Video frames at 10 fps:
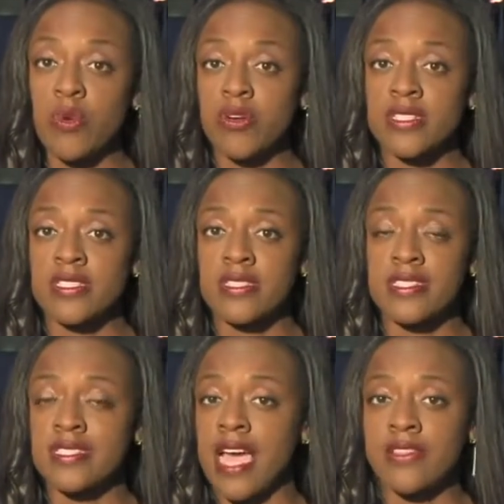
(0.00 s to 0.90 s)
Well, Morris
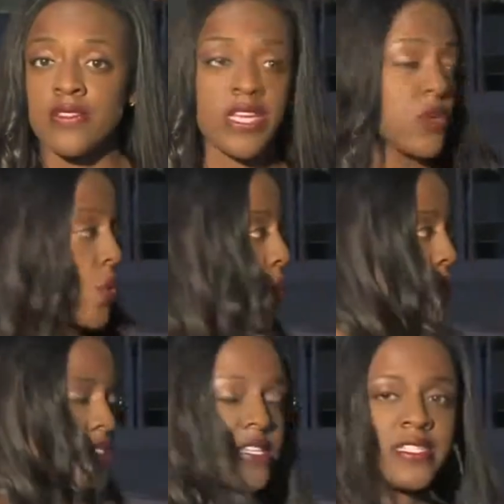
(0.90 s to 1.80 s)
stood silently in
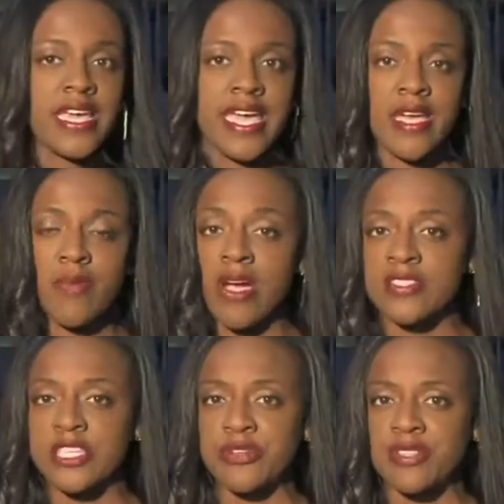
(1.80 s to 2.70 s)
court today.
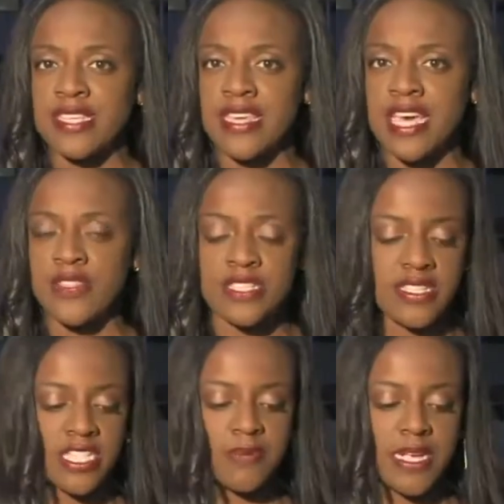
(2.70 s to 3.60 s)
Prosecutors say that
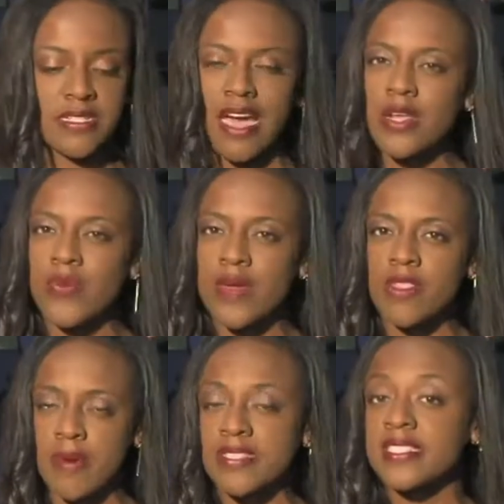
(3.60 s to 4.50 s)
the suspect got
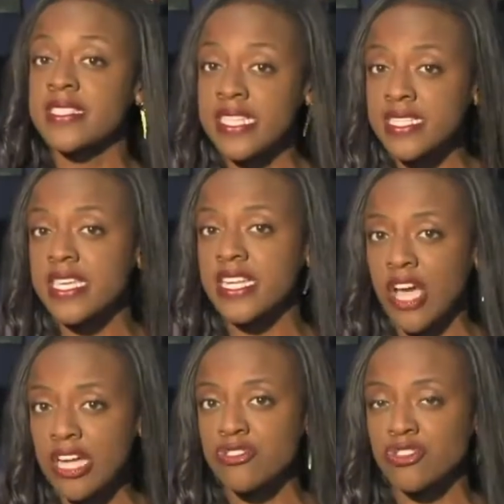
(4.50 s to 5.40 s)
away with about
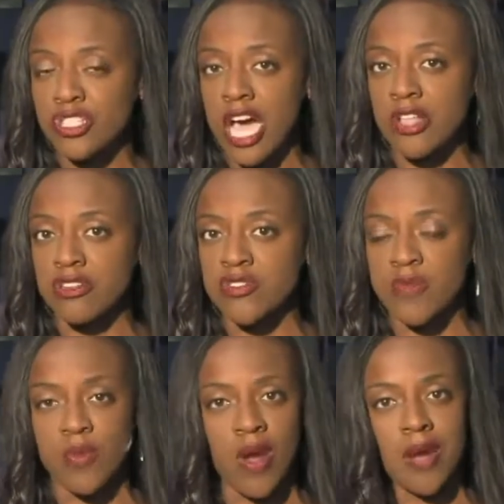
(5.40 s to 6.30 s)

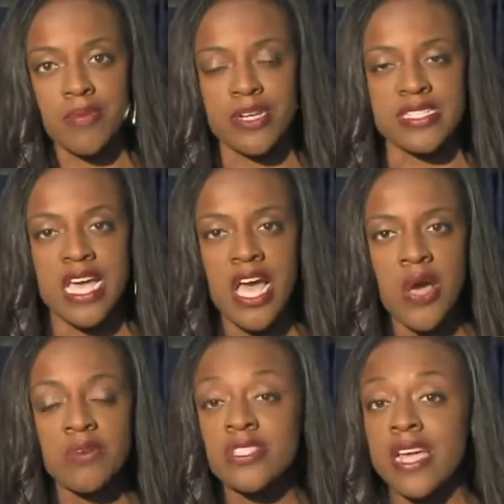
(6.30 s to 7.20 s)
$1,600 from the robberies.
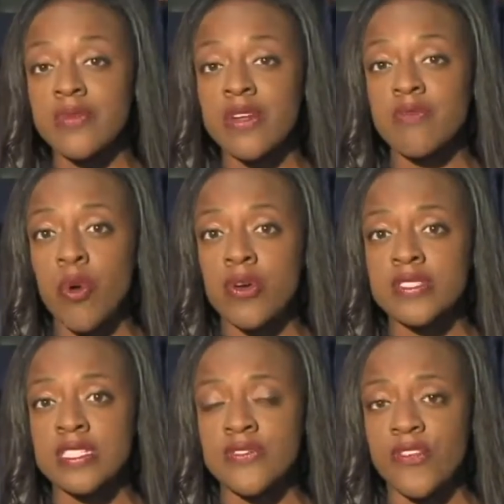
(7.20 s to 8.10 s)
Well, tonight, one of
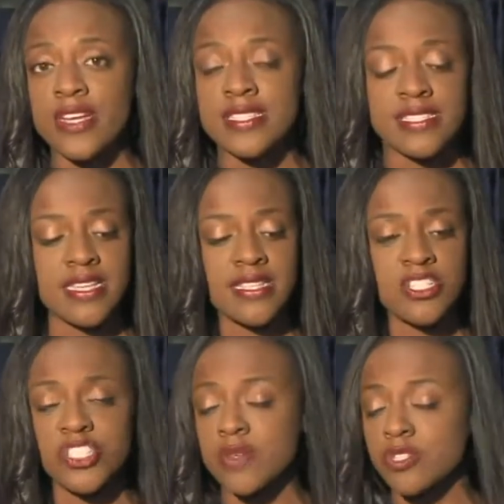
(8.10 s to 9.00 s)
Morris's friends says
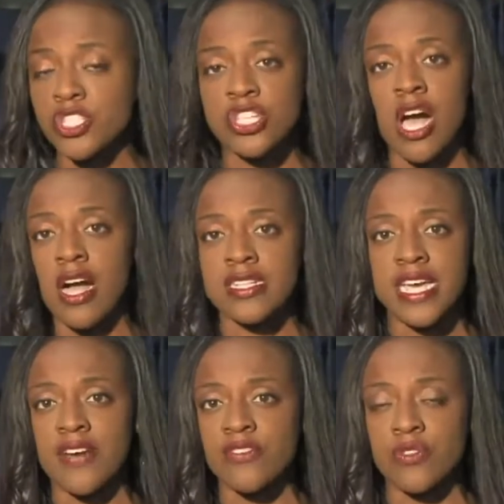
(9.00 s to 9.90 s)
that she was
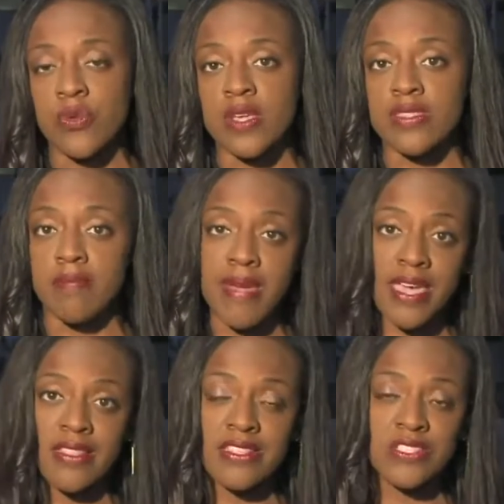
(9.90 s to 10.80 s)
shocked after learning the
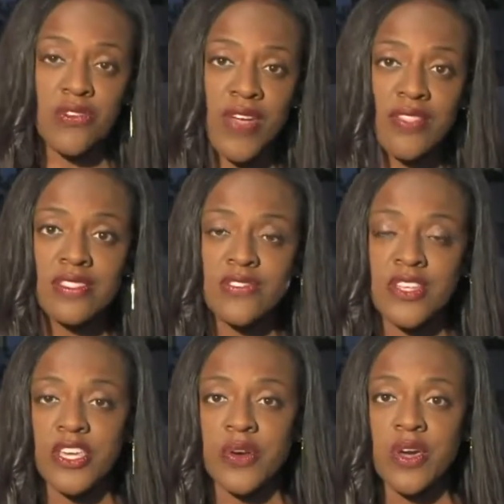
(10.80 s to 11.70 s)
man in the
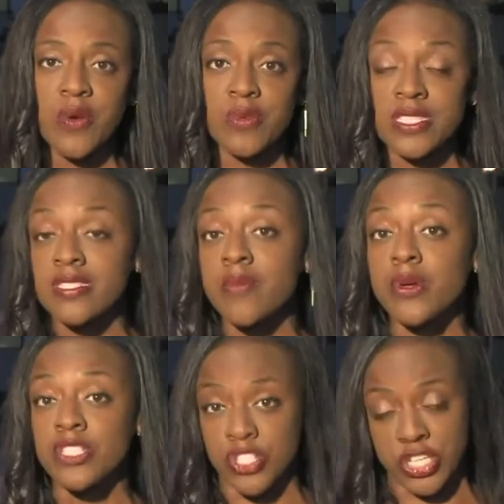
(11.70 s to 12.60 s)
surveillance video was
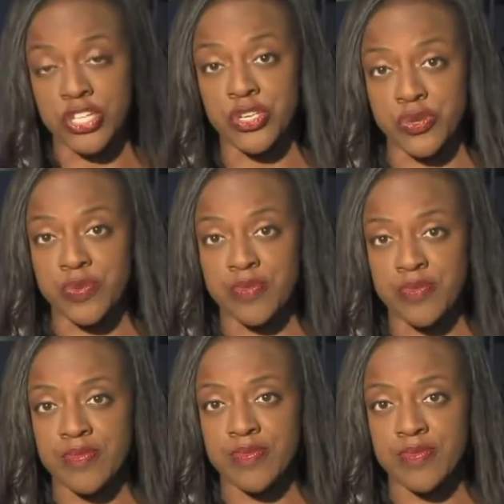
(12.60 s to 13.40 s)
someone she knew.